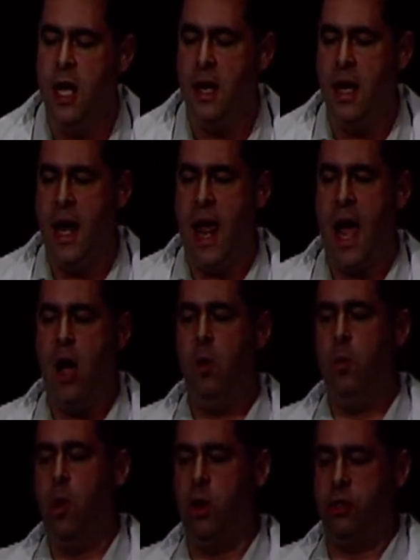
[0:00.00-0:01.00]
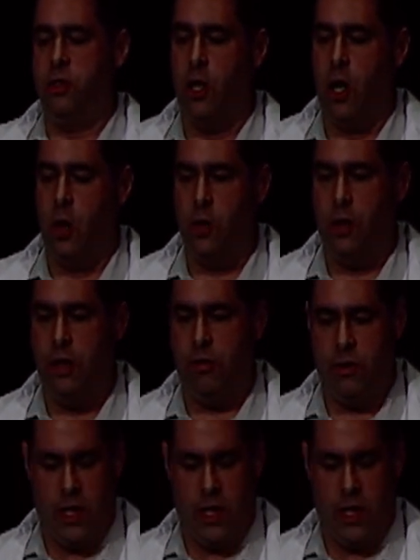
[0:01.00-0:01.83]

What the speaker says: Now more so, they're even